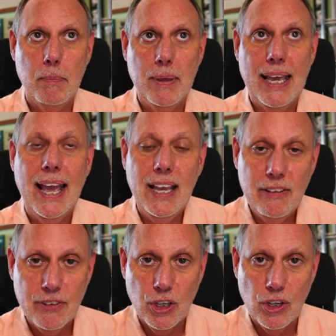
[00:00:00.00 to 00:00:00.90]

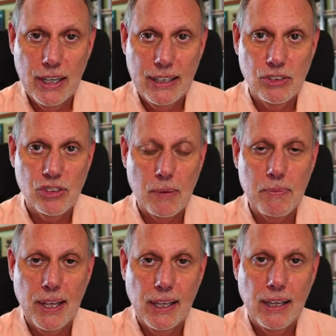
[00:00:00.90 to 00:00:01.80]
behavior is
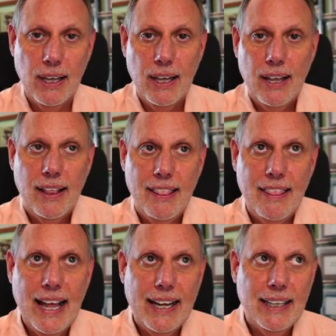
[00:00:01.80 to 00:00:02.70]
something
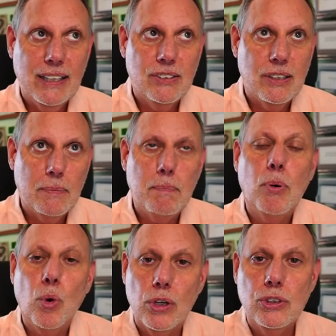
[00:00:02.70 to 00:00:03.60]
that is
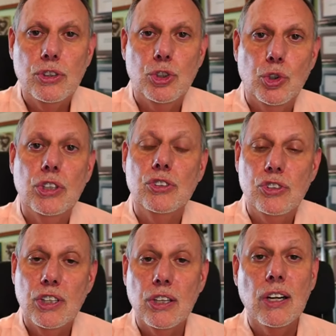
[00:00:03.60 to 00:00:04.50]
important to
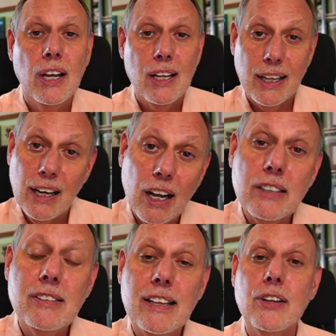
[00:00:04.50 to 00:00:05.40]
consider like
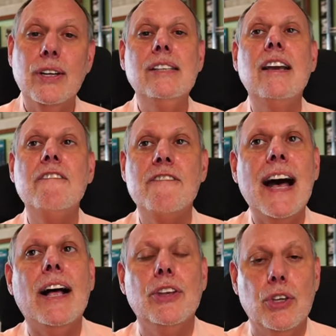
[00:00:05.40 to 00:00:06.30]
honestly there is a
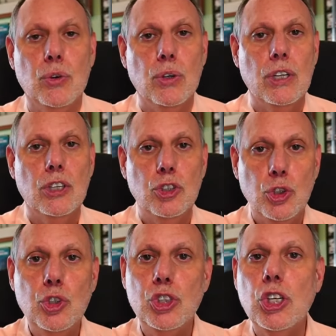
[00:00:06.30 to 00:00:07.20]
value
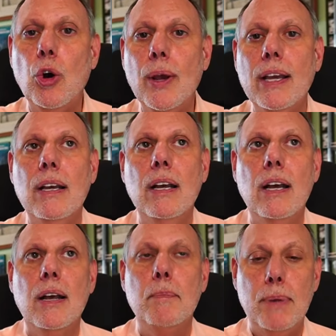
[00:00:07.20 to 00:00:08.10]
to showing
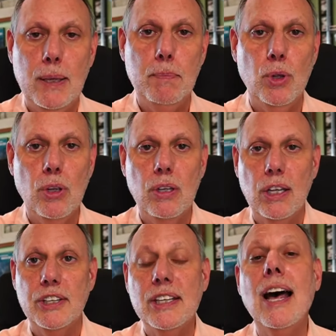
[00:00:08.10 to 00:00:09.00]

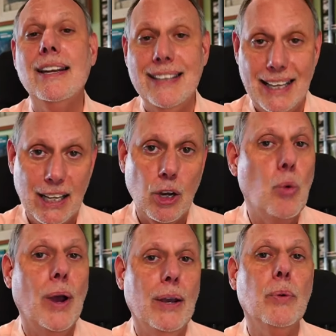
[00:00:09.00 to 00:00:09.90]
people not getting
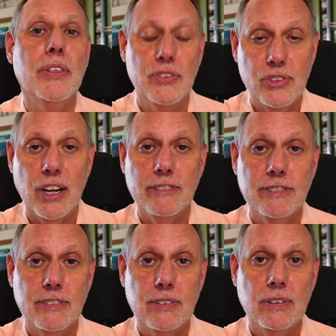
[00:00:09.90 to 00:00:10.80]
away with
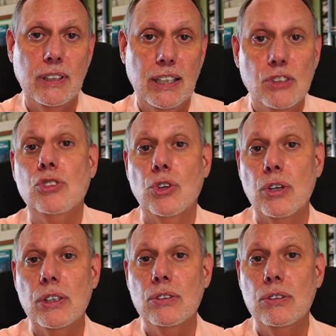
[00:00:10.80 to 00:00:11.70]
stuff in
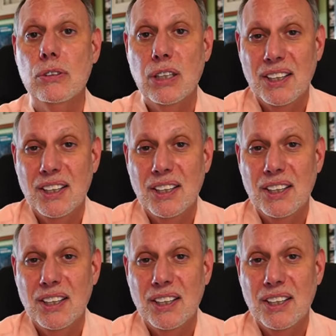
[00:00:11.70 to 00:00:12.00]
stories